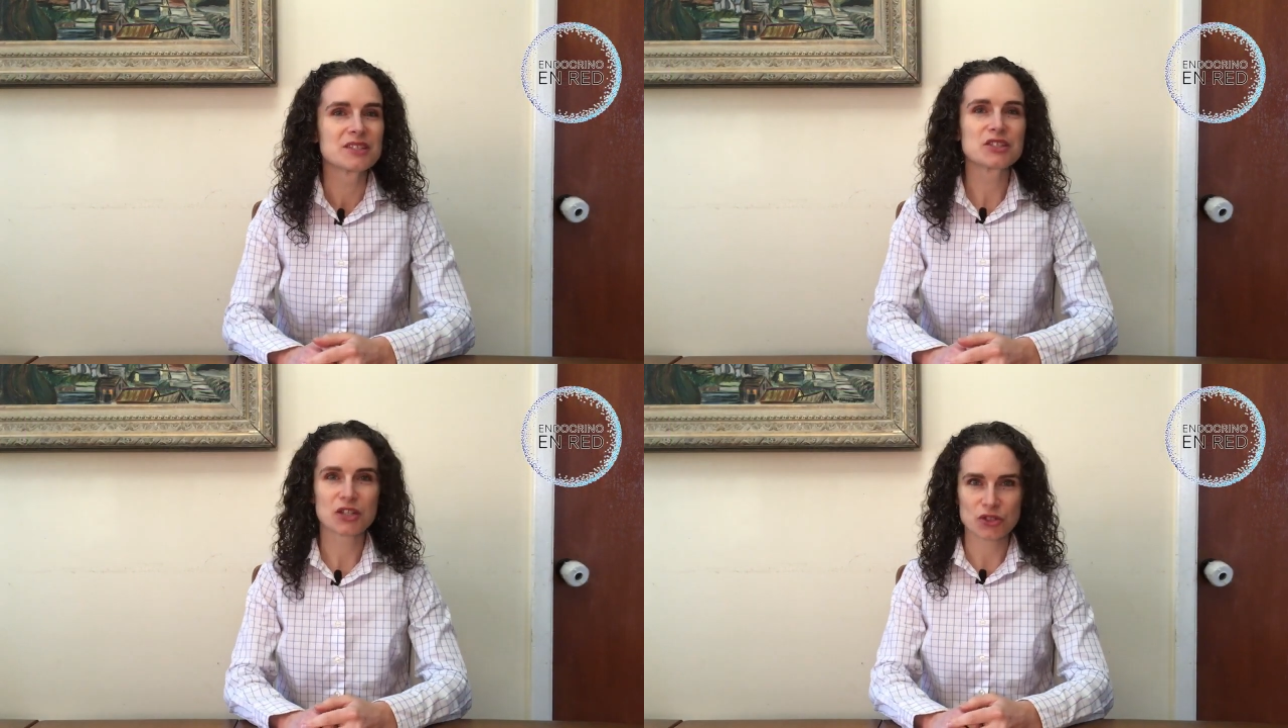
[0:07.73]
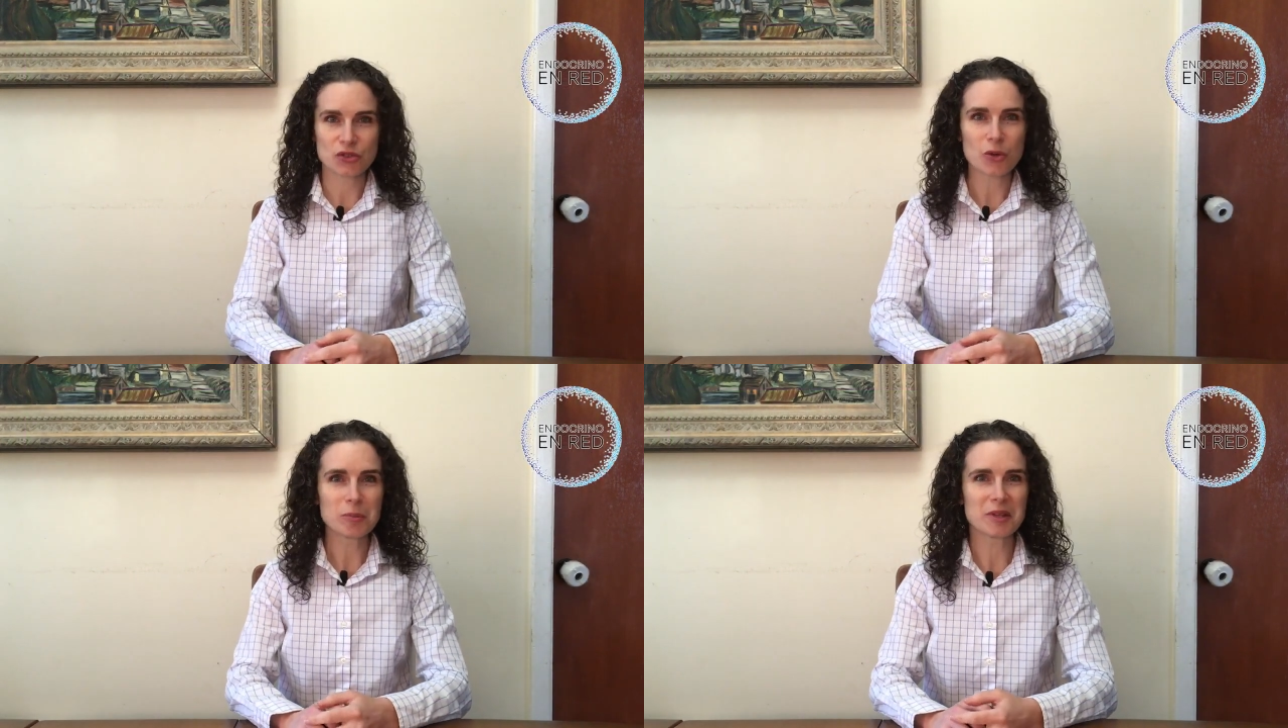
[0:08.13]
To
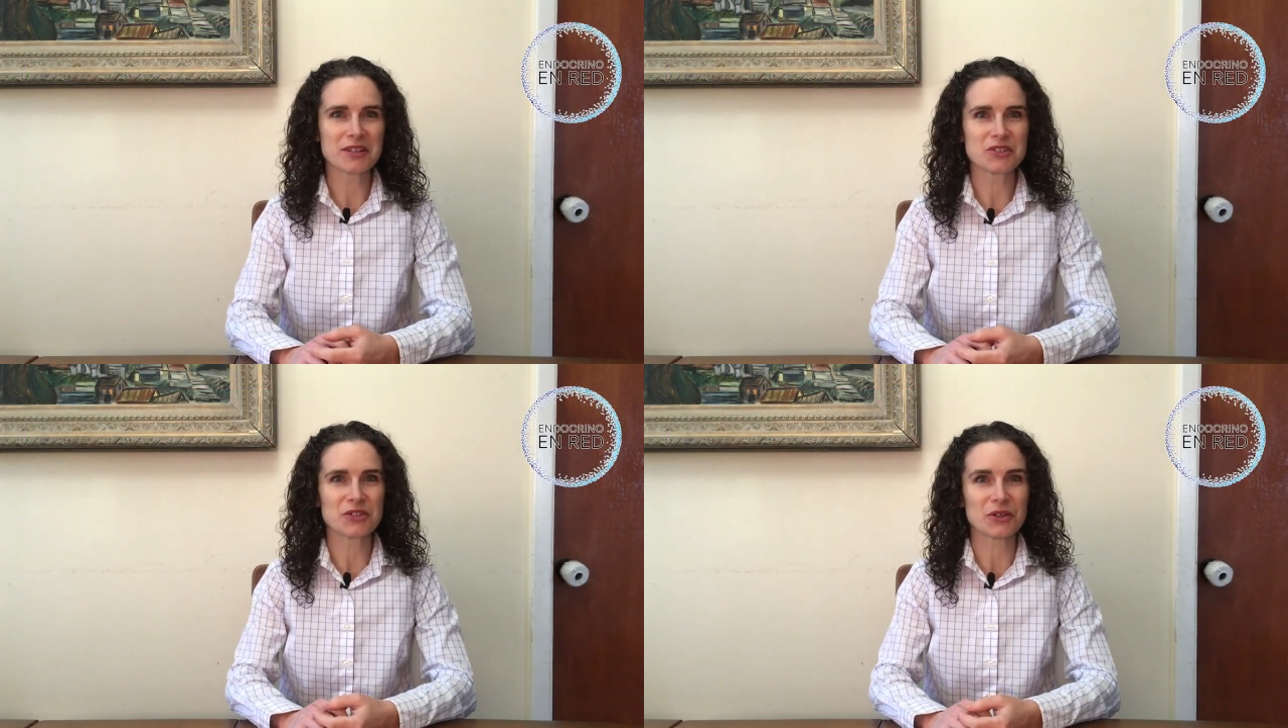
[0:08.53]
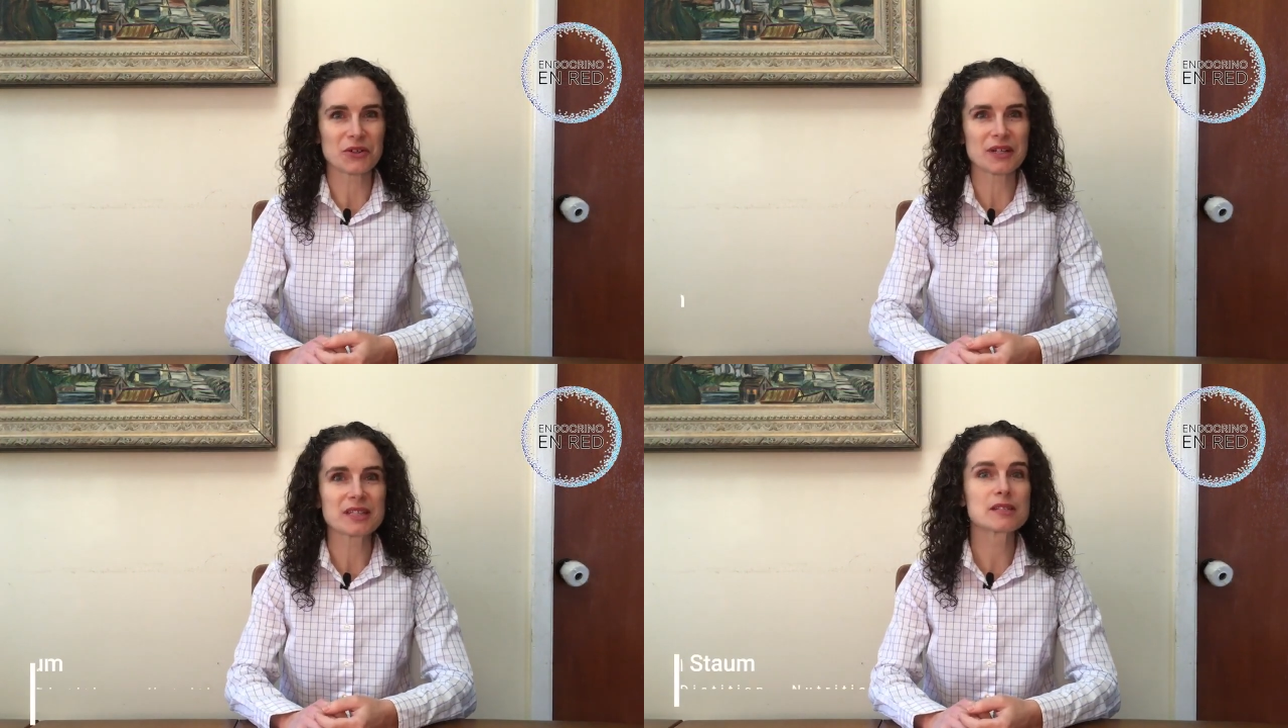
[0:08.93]
control blood
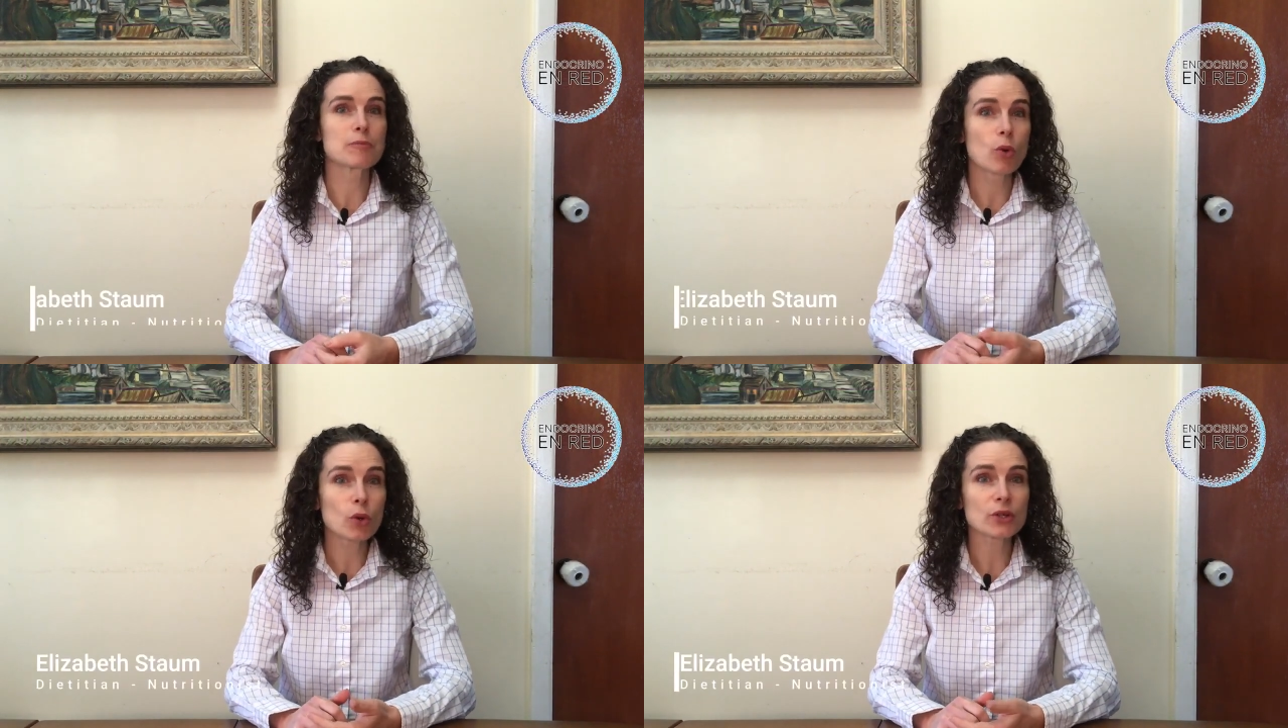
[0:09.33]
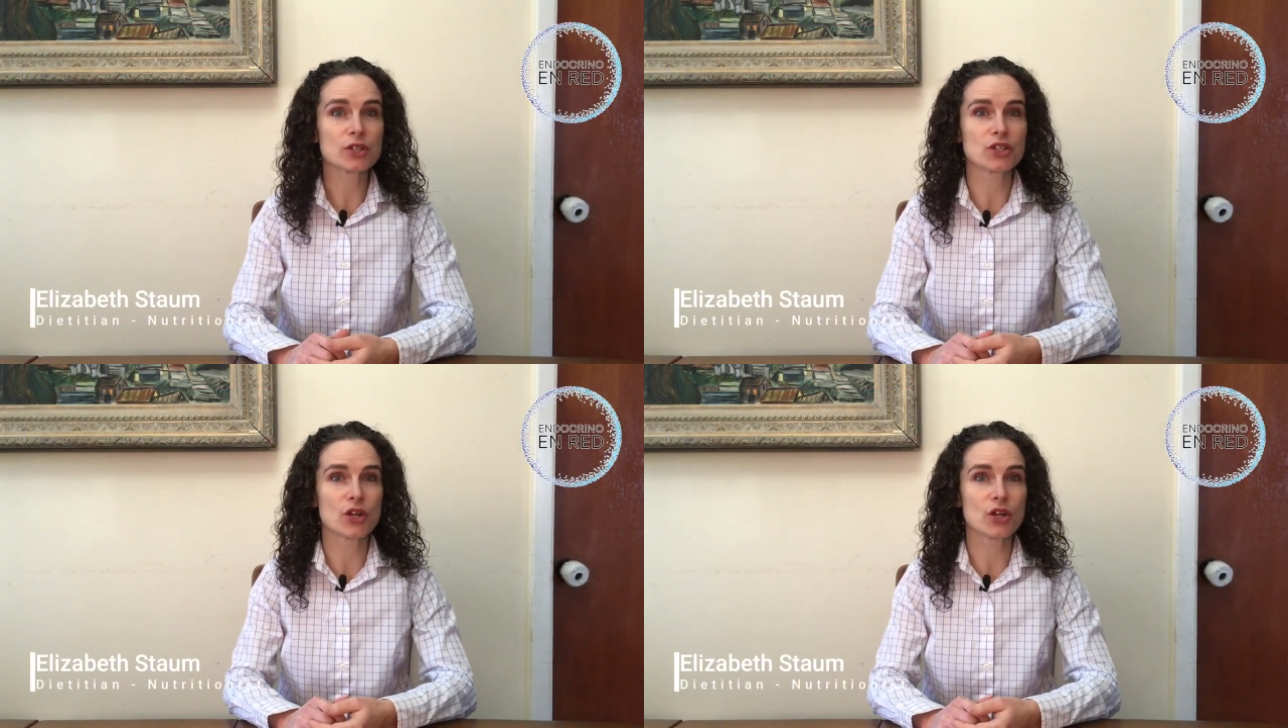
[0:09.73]
sugar, it's important to